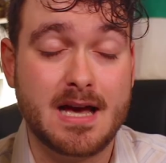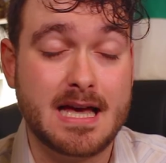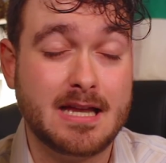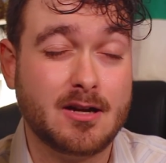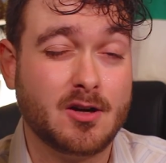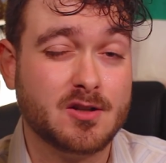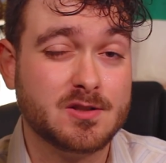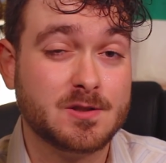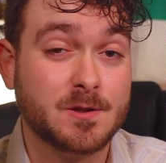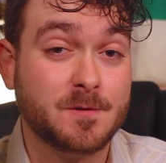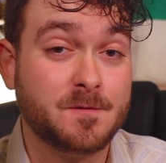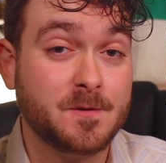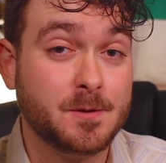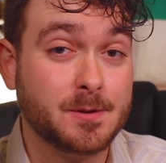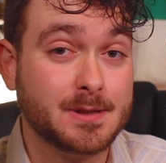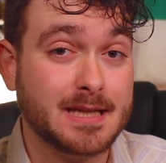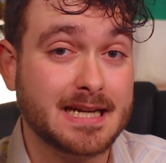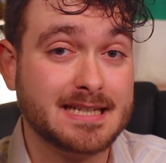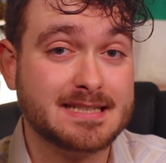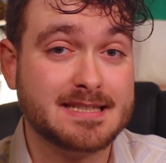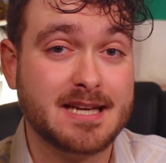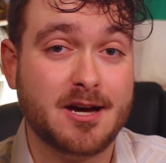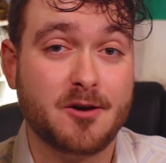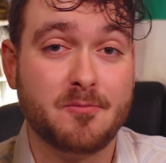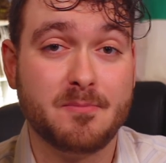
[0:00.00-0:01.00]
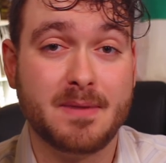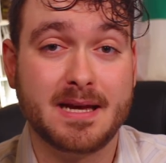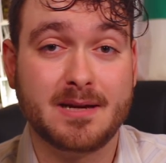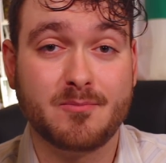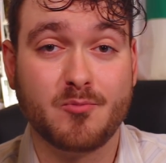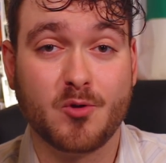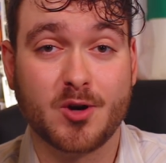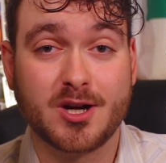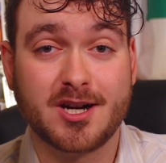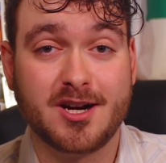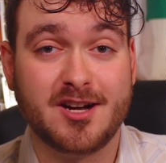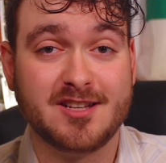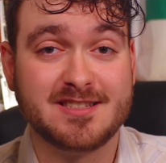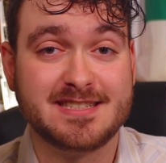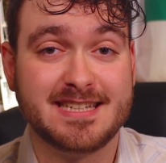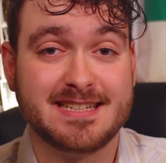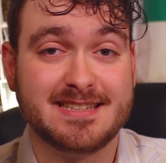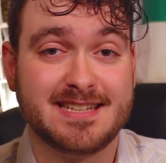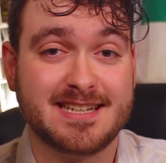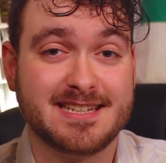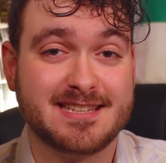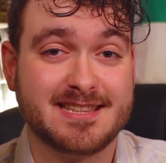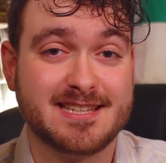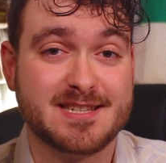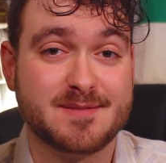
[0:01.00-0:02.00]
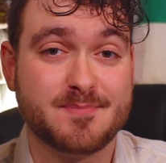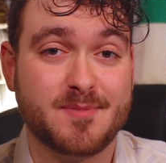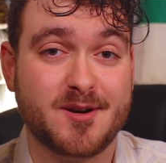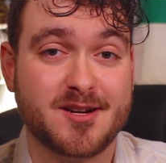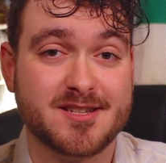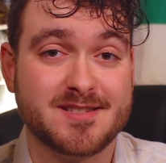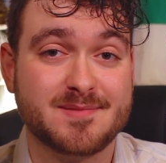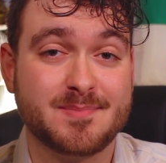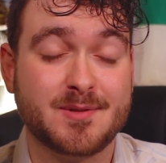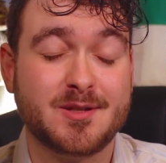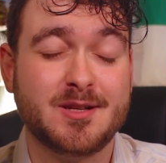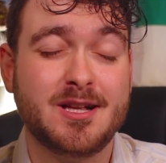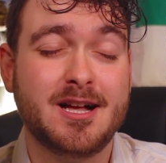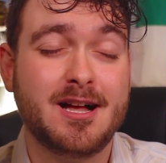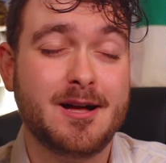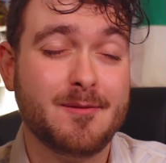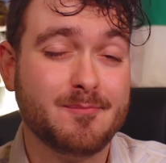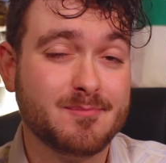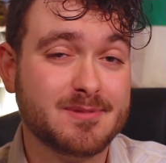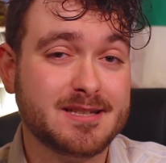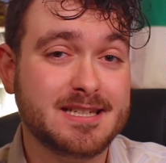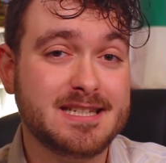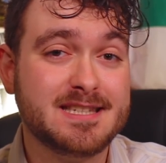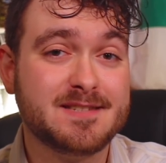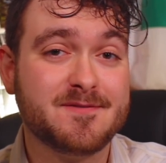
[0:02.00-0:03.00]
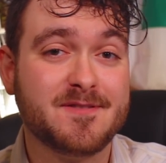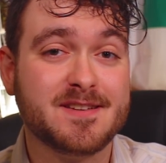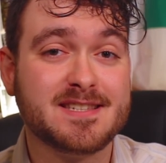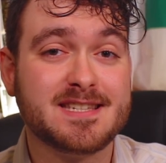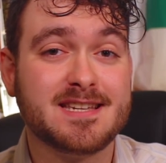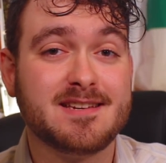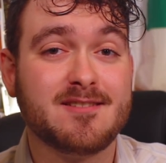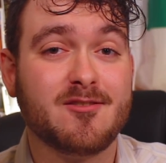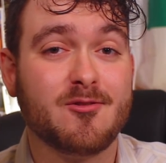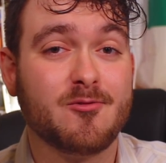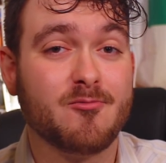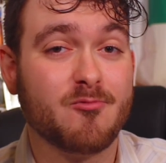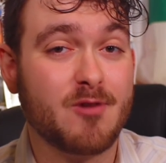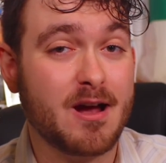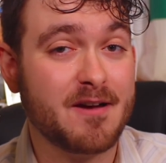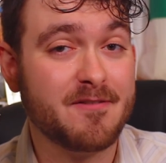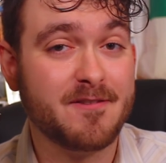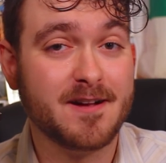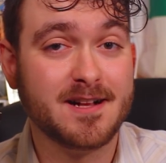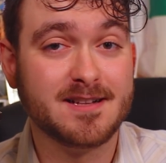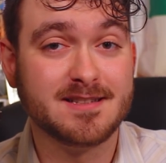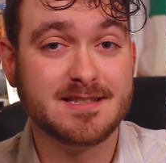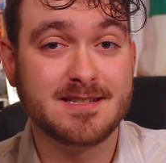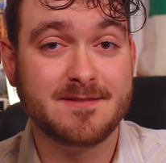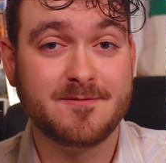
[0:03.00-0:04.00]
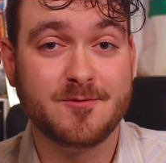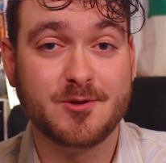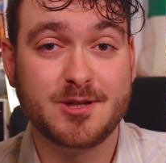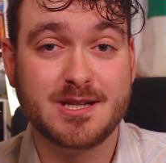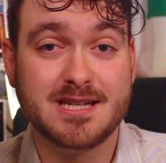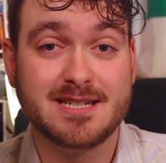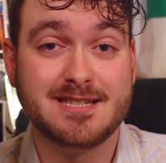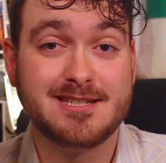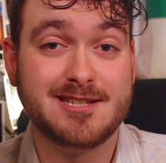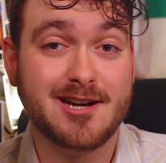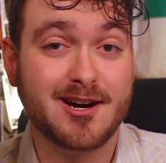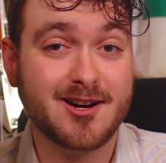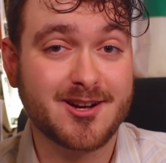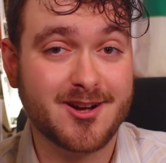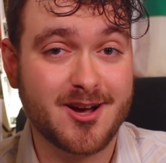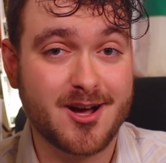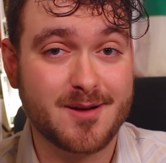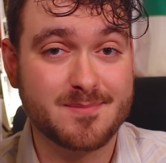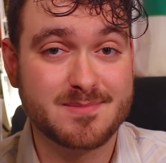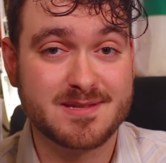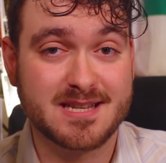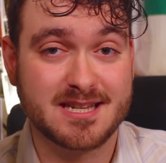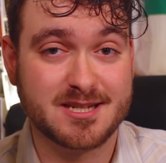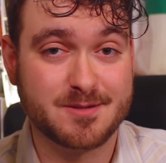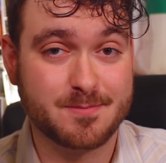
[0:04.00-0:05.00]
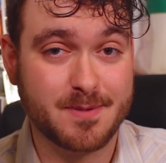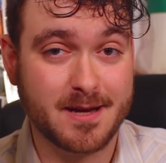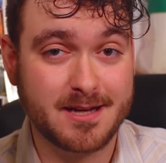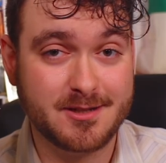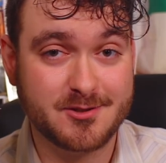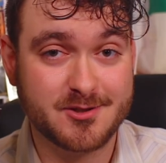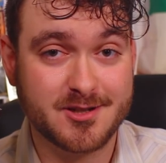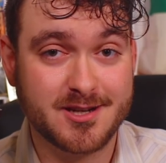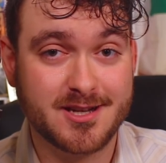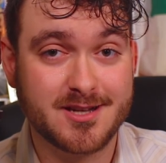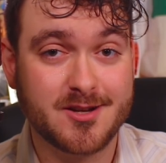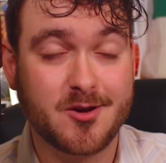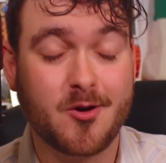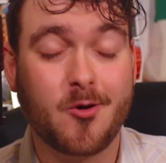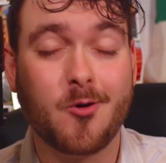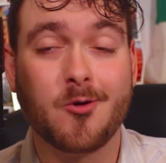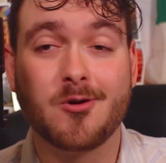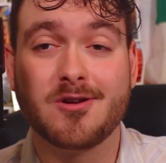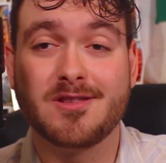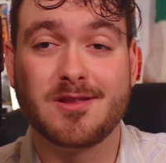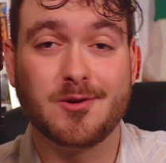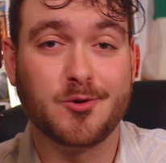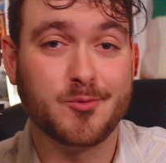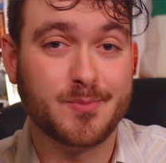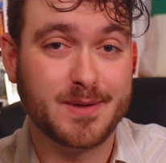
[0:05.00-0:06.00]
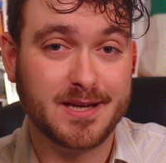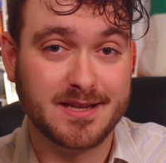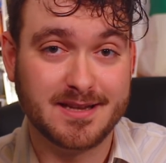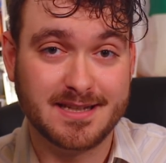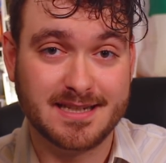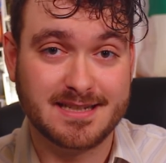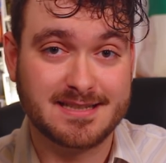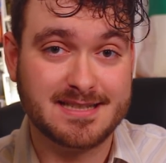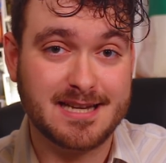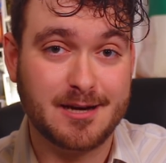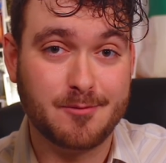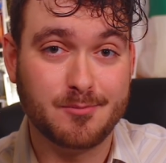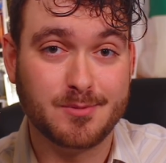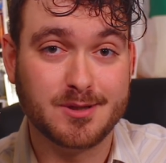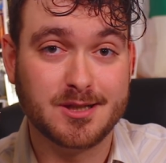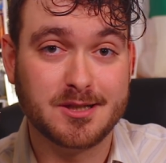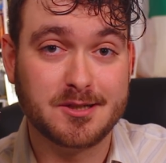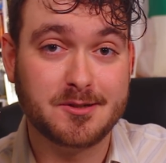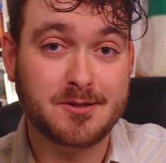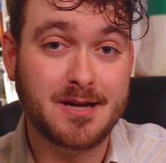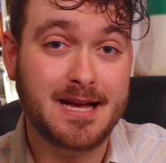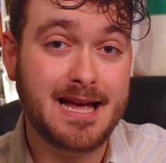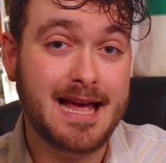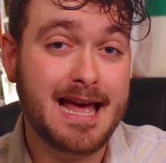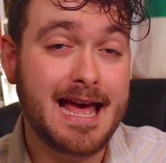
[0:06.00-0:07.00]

And also, if you'd like to help make more content like this possible, please visit rafaeldifuria.com/Patreon, or there will be a link down below.